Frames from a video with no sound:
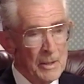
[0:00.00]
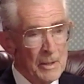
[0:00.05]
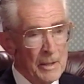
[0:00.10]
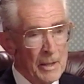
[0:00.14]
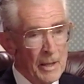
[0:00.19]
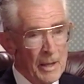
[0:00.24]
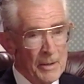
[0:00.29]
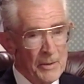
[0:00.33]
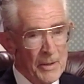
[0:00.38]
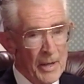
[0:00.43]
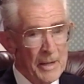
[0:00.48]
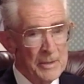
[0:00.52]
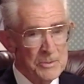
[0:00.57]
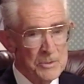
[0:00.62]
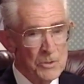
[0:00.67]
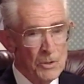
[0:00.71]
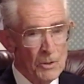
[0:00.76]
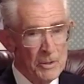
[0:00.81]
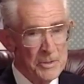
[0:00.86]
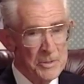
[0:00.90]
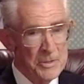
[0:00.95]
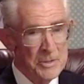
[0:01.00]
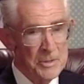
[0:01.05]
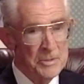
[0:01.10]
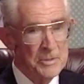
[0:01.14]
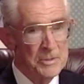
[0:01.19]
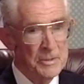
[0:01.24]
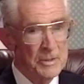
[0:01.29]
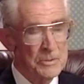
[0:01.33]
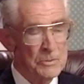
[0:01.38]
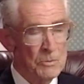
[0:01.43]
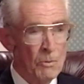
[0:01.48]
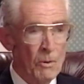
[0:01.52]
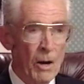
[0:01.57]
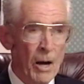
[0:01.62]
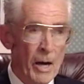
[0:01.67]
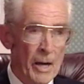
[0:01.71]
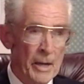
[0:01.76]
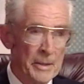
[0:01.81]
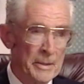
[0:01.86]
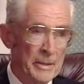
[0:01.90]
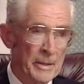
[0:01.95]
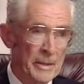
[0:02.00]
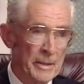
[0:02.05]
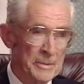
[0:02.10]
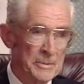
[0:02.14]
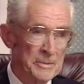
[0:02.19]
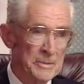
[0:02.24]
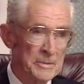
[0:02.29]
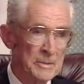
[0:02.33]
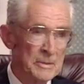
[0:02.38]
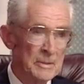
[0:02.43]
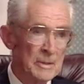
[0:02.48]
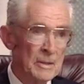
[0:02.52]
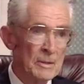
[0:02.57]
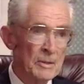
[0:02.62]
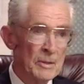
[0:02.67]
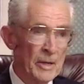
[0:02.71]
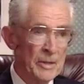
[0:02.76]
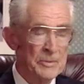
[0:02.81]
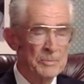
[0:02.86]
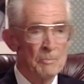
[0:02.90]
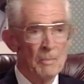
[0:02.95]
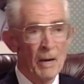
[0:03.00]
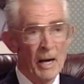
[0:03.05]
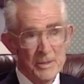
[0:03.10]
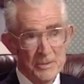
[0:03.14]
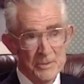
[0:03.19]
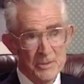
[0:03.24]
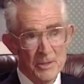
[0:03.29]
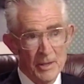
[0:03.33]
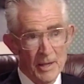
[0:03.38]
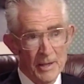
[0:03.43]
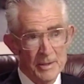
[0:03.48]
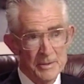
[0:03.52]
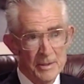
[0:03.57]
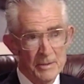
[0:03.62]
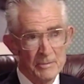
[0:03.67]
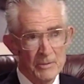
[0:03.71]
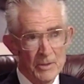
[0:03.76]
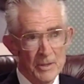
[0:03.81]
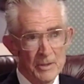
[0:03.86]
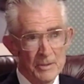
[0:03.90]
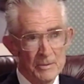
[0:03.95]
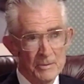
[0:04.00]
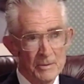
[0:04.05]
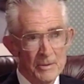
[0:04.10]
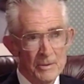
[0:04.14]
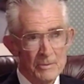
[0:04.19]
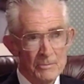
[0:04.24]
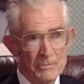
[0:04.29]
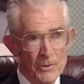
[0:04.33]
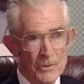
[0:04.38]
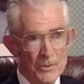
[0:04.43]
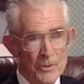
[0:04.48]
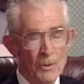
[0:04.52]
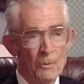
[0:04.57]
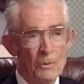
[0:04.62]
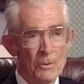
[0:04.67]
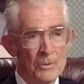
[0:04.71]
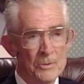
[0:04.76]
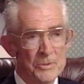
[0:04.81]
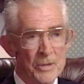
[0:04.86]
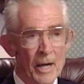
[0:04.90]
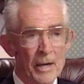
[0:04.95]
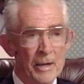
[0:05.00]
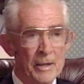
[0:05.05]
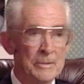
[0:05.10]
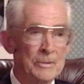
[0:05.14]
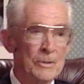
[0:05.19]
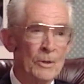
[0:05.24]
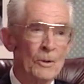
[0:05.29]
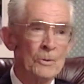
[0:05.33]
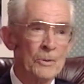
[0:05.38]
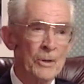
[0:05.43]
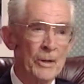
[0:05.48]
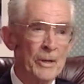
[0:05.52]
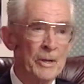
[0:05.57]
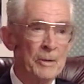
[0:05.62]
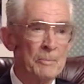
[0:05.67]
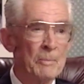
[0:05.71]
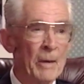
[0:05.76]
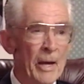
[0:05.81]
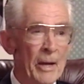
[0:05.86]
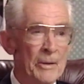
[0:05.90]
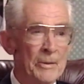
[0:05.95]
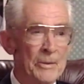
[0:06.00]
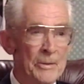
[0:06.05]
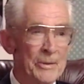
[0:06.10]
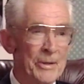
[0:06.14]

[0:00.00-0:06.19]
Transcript: and that choice isn't as wide as my selectivity for donors. I can go to any man in the